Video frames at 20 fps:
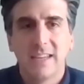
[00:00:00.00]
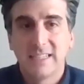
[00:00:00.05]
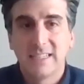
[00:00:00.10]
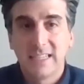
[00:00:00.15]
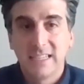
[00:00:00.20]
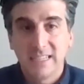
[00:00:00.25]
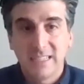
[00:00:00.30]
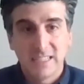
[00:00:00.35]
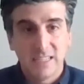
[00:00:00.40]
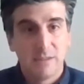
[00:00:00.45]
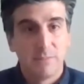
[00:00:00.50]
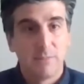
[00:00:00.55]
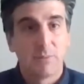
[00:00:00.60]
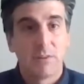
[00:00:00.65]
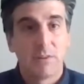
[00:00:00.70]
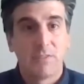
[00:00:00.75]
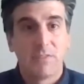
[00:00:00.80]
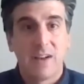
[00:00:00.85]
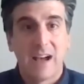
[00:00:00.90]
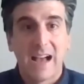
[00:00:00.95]
DCIM
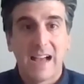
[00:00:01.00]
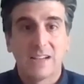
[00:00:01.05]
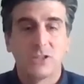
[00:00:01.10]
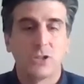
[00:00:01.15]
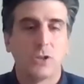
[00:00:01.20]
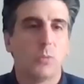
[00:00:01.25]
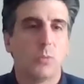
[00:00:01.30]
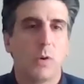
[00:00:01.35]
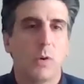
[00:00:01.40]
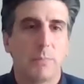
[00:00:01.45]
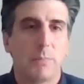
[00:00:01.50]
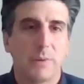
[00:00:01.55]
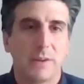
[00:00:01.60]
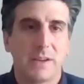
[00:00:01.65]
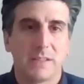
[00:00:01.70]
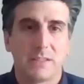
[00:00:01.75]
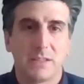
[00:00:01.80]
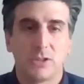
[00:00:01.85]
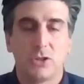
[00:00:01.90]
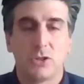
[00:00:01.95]
provides you one
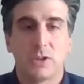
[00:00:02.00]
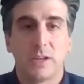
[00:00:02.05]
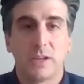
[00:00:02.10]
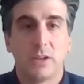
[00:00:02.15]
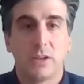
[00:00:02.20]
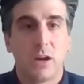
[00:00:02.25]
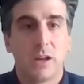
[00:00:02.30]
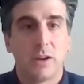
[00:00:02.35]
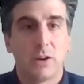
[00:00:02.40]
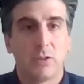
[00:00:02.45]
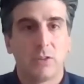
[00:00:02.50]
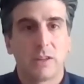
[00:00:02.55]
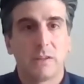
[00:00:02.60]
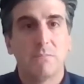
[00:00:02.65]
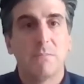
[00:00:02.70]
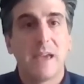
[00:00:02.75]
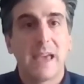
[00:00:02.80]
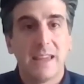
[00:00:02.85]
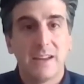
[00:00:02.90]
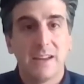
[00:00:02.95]
place that you can not only
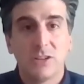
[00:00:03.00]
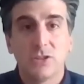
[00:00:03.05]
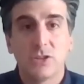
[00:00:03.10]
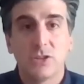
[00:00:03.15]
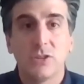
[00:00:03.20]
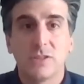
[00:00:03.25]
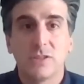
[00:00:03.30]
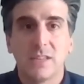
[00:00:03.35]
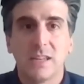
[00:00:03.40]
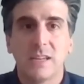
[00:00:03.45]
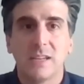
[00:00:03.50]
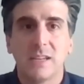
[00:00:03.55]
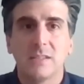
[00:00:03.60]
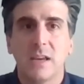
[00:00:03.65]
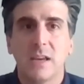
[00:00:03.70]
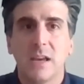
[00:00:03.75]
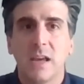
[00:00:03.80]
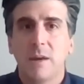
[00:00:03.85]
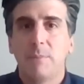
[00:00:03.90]
manage those things,